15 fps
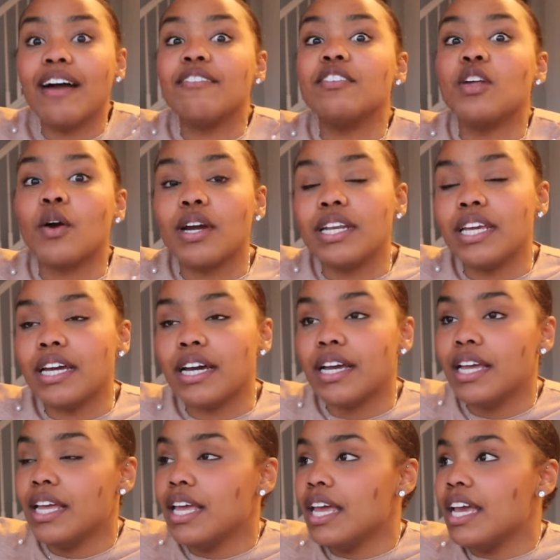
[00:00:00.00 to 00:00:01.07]
have no
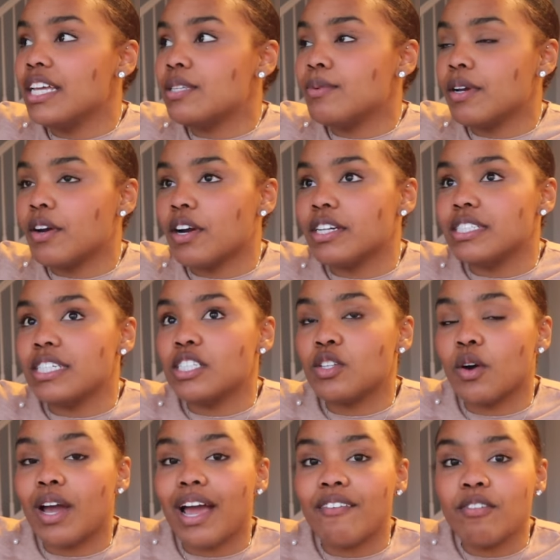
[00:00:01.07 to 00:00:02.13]
idea. It's been crazy.
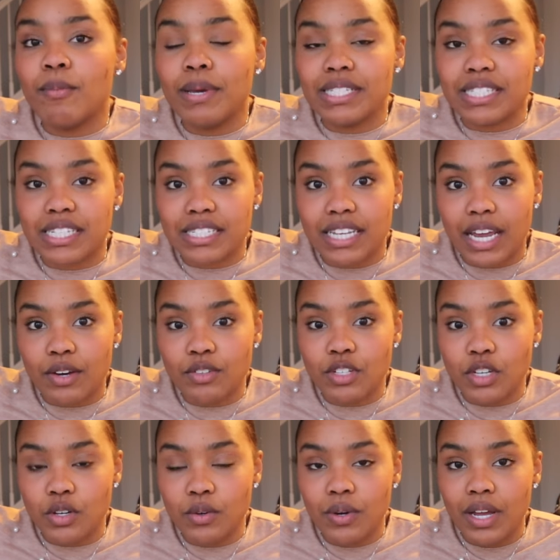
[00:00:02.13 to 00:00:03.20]
So I have a business now
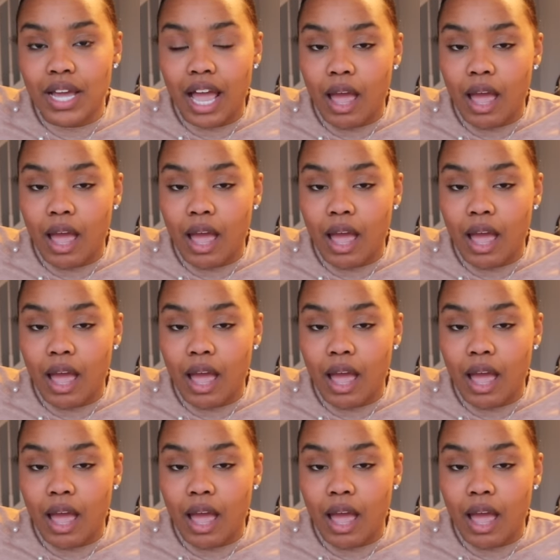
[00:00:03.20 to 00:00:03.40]
too.